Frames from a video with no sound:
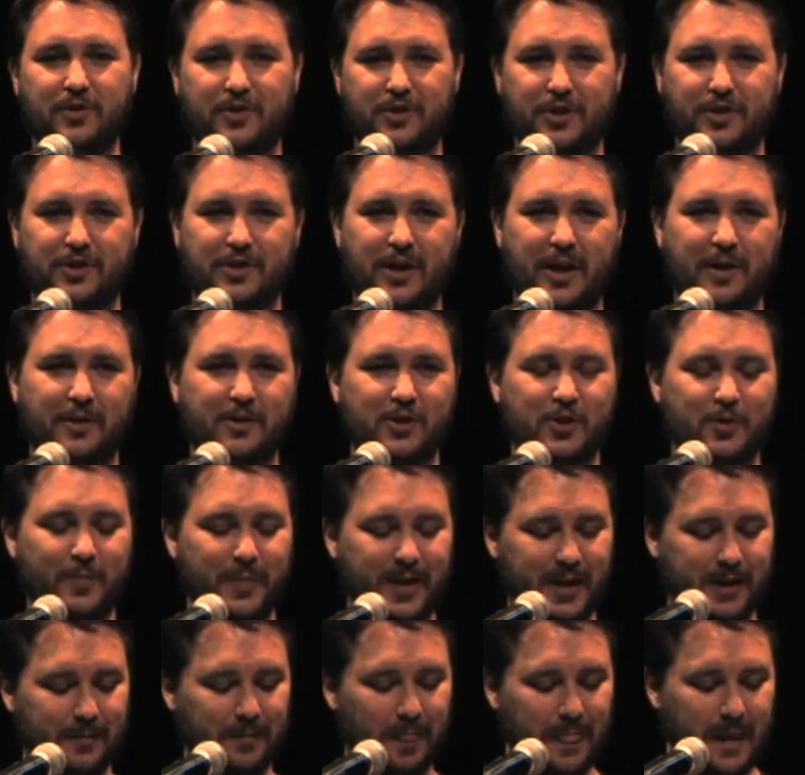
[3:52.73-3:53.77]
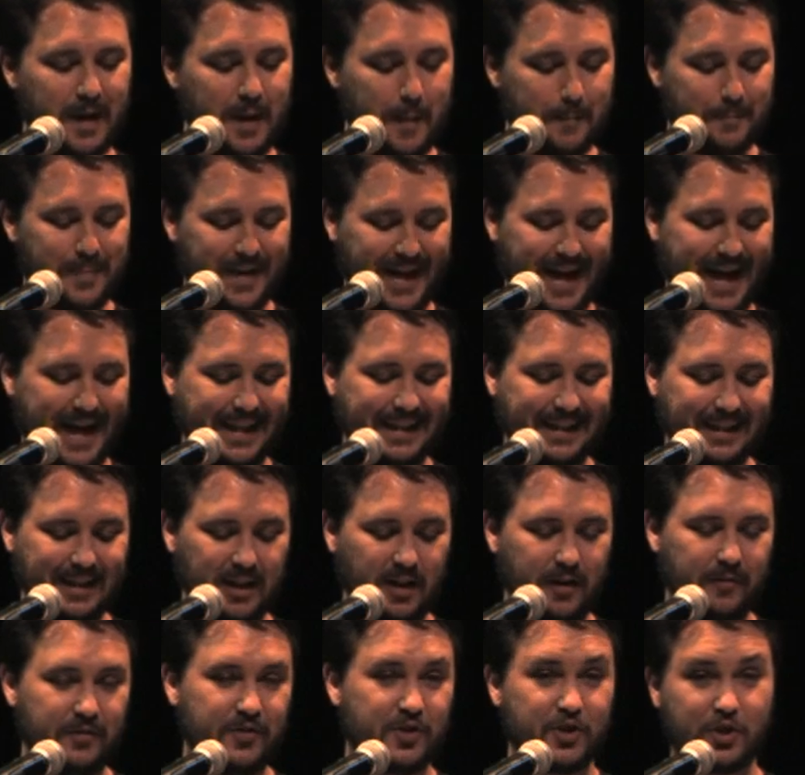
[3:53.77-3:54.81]
It's just not her speed. But Anne
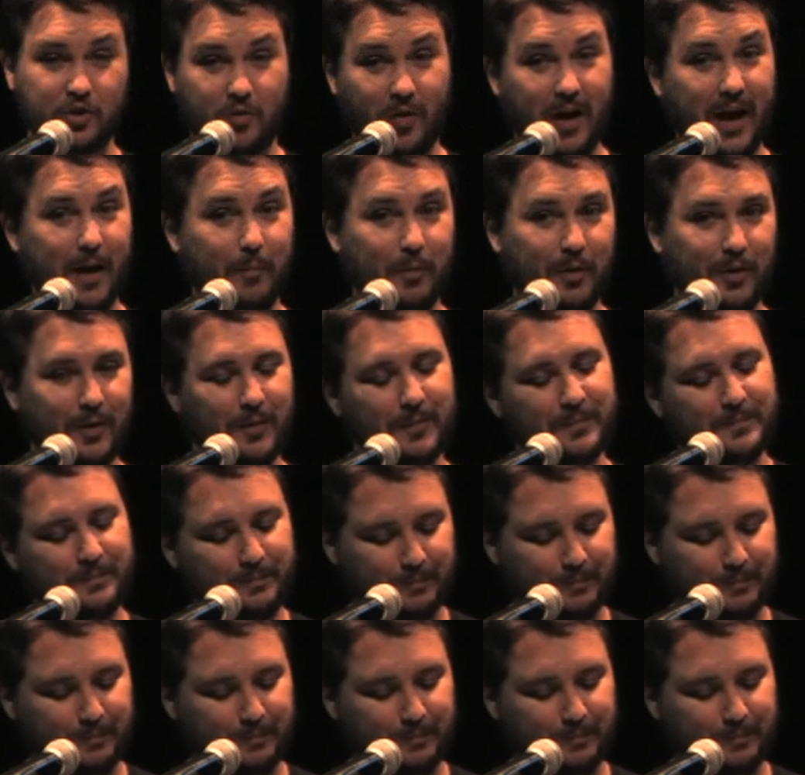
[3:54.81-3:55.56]
loves Scrabble.